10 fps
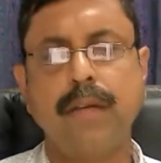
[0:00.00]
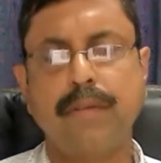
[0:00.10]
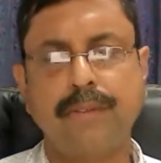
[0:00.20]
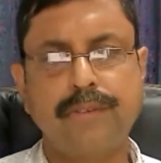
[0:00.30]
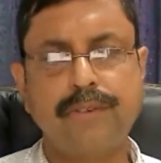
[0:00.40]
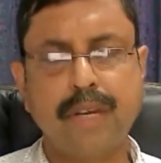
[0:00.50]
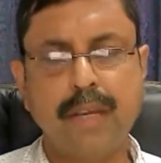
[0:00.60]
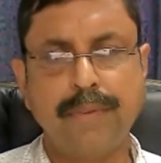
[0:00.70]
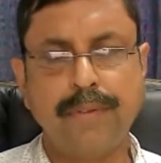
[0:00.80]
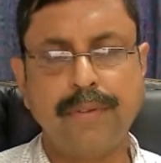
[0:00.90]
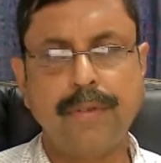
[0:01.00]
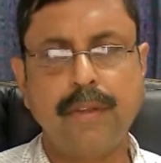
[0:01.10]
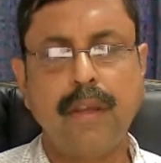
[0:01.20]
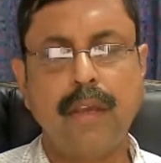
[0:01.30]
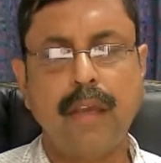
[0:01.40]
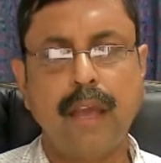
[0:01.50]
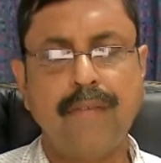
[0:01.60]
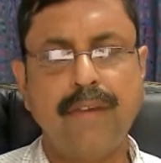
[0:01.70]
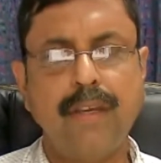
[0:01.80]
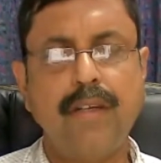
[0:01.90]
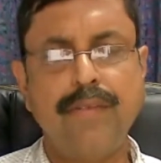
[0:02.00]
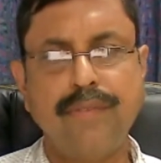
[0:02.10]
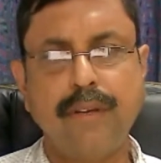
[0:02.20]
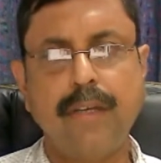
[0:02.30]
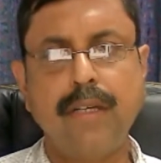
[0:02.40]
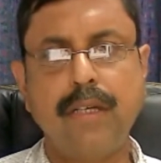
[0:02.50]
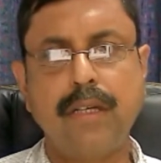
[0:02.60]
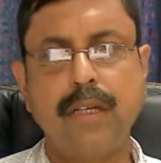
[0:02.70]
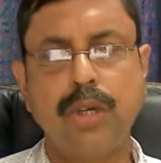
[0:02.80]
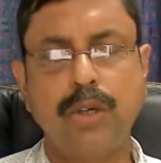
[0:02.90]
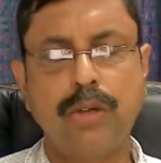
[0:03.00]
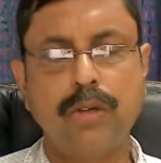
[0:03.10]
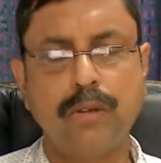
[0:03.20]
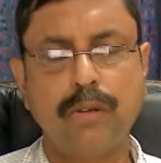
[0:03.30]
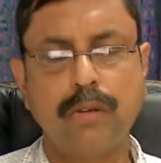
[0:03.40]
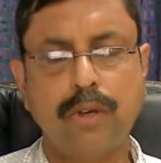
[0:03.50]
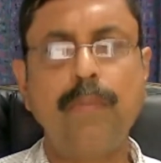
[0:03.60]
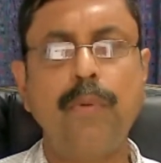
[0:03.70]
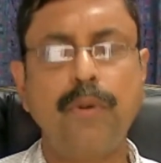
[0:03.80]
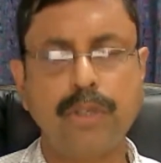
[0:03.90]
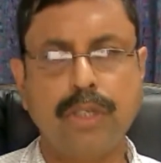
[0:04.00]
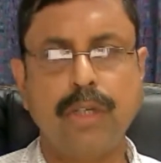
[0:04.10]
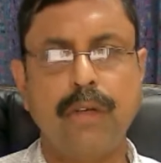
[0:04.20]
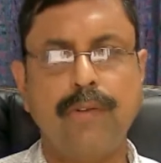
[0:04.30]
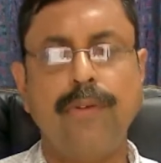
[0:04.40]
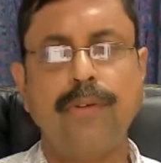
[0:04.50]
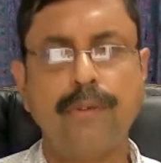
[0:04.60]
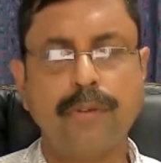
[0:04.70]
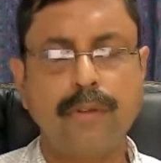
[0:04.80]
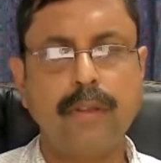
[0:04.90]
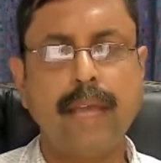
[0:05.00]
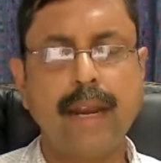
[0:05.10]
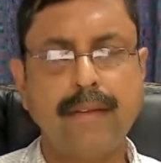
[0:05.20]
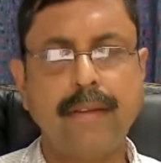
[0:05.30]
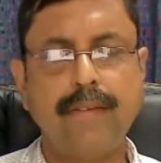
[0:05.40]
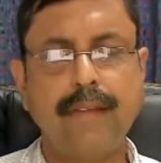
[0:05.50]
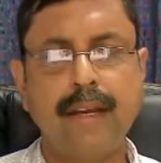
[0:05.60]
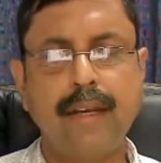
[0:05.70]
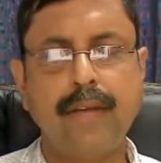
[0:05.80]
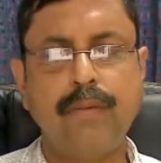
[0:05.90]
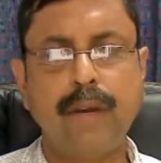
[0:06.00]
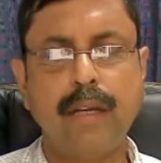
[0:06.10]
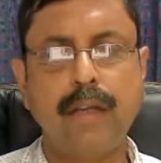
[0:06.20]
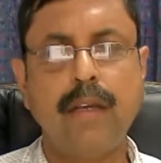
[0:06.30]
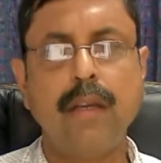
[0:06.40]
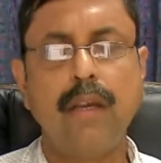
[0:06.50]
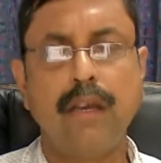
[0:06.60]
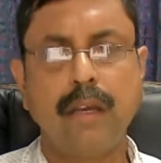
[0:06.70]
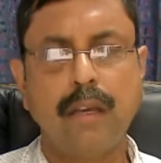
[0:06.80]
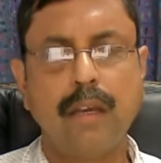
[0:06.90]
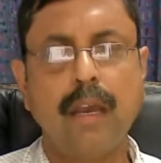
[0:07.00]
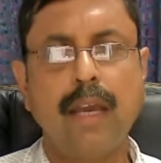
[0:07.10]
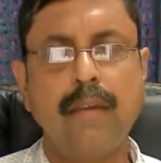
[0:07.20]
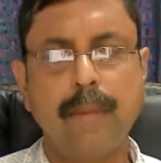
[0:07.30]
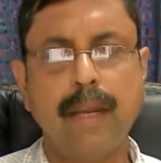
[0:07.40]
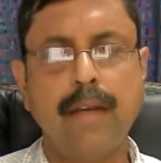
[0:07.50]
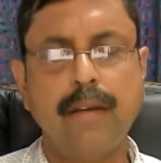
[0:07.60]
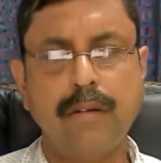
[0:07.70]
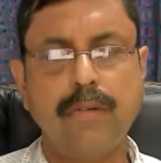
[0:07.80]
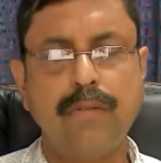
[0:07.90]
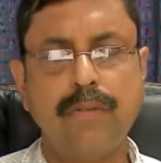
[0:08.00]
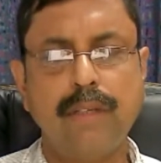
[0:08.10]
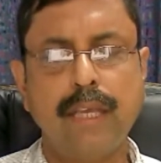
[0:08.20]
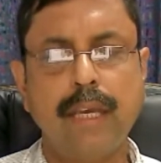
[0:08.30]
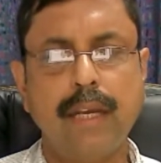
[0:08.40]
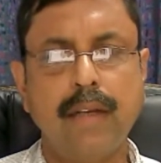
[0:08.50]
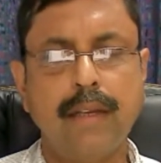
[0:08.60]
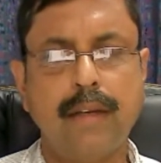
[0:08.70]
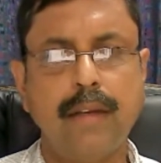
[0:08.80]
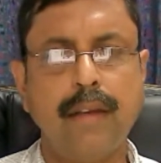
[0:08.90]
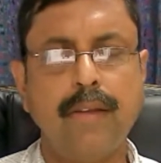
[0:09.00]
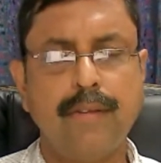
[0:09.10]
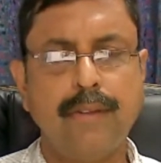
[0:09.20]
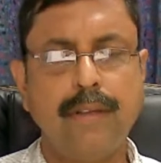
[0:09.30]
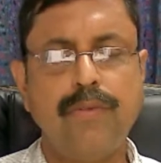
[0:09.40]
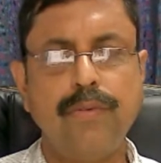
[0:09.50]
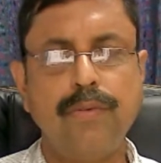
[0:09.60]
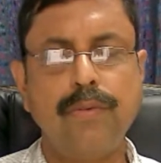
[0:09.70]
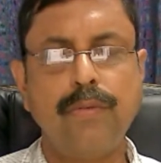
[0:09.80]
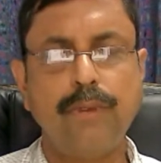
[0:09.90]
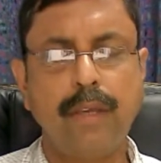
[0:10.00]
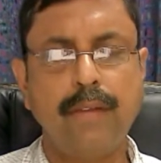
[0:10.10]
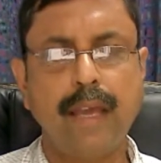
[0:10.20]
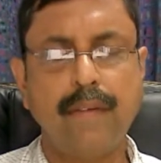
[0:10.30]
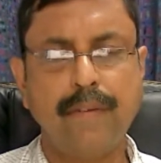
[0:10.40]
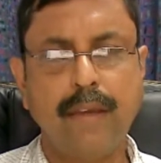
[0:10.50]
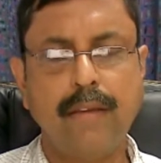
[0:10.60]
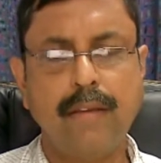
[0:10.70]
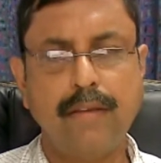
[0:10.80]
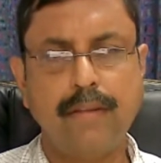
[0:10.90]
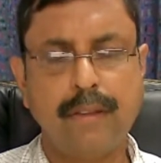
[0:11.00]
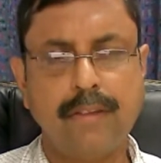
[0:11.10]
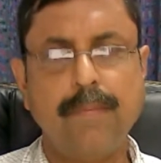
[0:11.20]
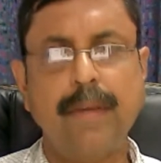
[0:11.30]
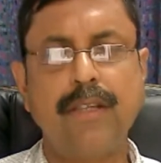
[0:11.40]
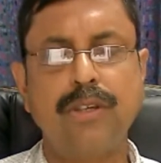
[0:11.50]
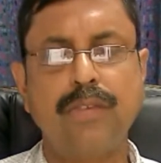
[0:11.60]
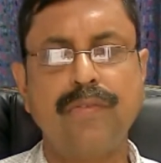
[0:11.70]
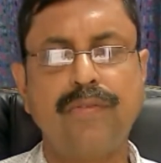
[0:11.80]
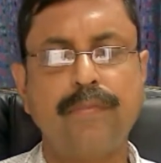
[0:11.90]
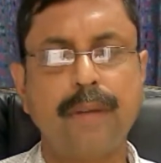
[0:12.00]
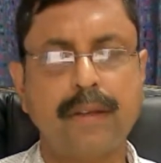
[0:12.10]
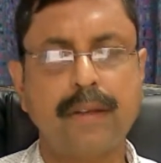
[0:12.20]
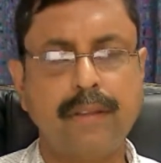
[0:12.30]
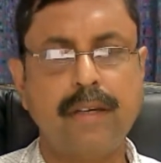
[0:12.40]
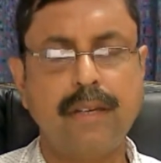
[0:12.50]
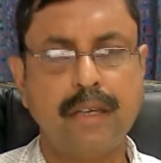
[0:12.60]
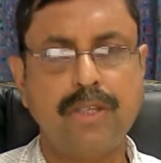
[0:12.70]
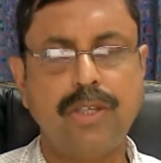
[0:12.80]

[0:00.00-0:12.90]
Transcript: streams. having different composition. So that's exactly what I meant over there, that C2 is having this much of percentage,